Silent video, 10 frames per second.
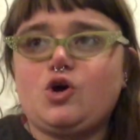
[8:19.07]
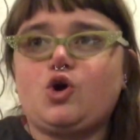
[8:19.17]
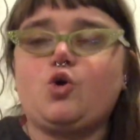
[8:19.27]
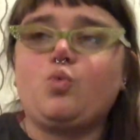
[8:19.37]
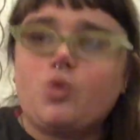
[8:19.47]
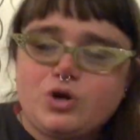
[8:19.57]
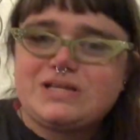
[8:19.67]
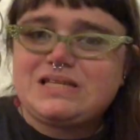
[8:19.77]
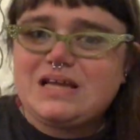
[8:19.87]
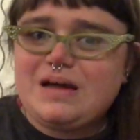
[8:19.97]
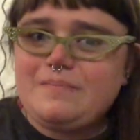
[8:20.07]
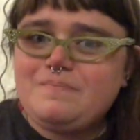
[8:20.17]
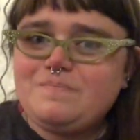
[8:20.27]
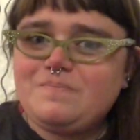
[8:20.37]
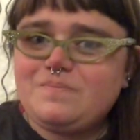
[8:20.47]
coerce
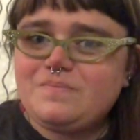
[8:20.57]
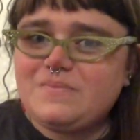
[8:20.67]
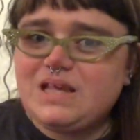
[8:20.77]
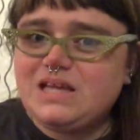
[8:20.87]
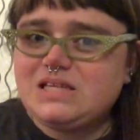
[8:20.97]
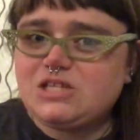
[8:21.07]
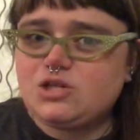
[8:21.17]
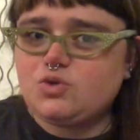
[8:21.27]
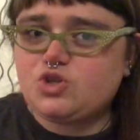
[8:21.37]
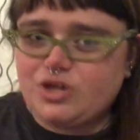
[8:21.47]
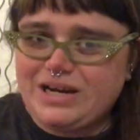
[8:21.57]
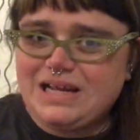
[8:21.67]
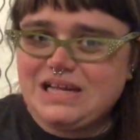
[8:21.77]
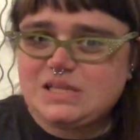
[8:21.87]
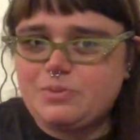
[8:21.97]
them into
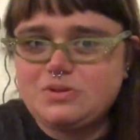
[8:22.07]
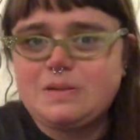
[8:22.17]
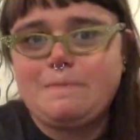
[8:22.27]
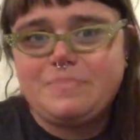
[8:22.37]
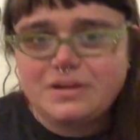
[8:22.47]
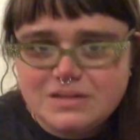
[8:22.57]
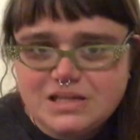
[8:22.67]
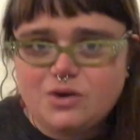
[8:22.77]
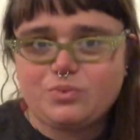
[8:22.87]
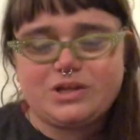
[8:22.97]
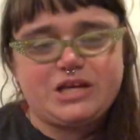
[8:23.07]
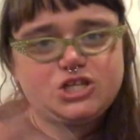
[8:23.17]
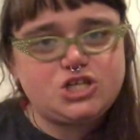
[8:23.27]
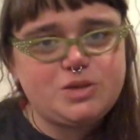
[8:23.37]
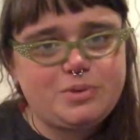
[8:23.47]
training as opposed to building a
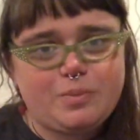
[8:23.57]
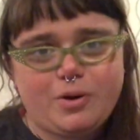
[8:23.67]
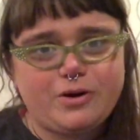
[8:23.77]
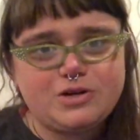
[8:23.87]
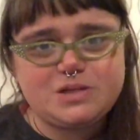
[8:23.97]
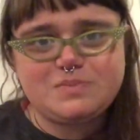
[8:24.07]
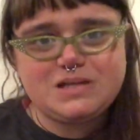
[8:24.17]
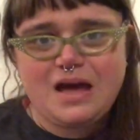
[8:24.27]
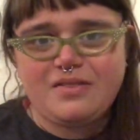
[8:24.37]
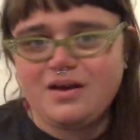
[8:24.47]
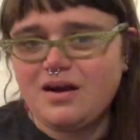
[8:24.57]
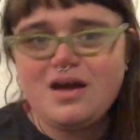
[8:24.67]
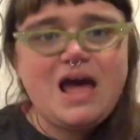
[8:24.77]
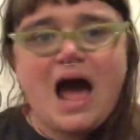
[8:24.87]
relationship and a partnership together,